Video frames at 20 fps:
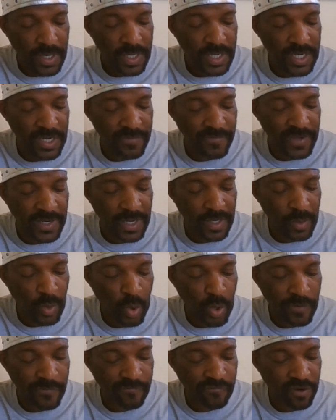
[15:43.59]
even an
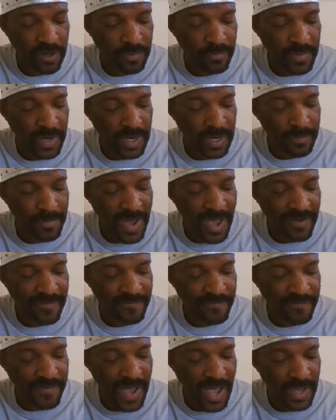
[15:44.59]
offering made by
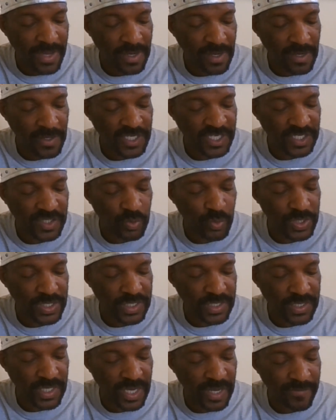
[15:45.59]
fire, a sweet
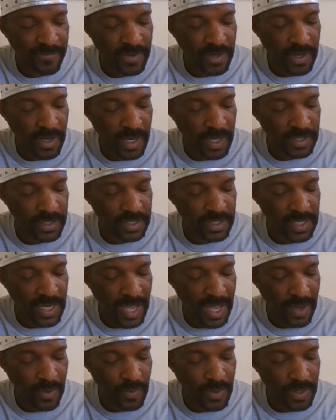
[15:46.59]
savor unto
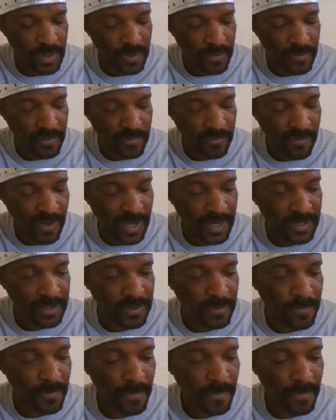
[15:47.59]
Yahweh. Right?